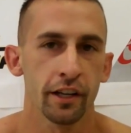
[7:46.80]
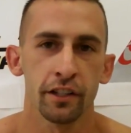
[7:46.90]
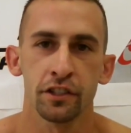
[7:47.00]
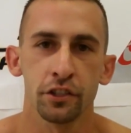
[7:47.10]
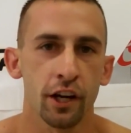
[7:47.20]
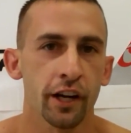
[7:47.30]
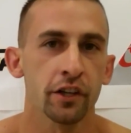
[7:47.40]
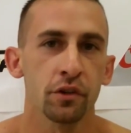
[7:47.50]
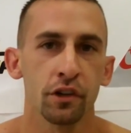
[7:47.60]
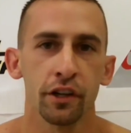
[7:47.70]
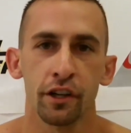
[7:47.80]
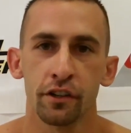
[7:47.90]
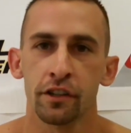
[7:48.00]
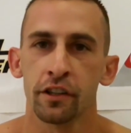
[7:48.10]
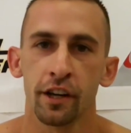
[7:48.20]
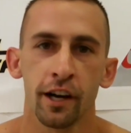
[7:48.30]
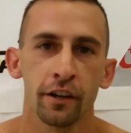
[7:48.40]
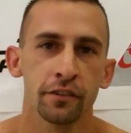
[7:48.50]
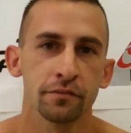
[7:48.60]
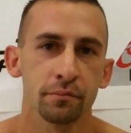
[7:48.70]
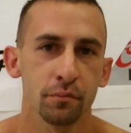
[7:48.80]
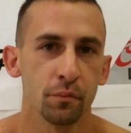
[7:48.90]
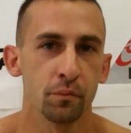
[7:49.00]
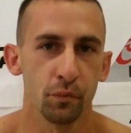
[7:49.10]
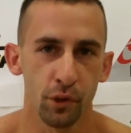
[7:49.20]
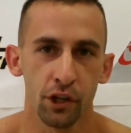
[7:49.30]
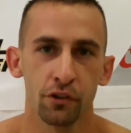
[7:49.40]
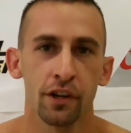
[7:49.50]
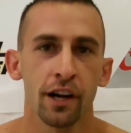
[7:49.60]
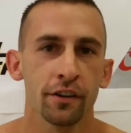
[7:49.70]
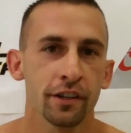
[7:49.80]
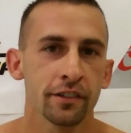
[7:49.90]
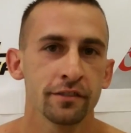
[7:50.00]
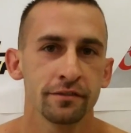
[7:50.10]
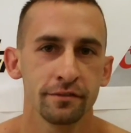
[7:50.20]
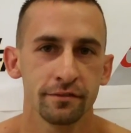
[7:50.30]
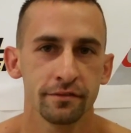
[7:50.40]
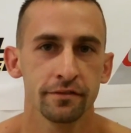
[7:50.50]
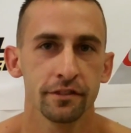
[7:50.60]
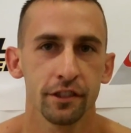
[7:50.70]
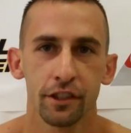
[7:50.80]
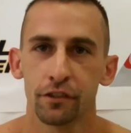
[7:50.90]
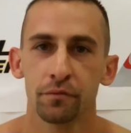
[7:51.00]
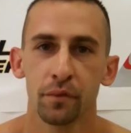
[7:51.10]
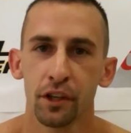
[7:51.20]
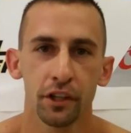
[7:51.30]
I can strike or go to the ground. Well-rounded. Well,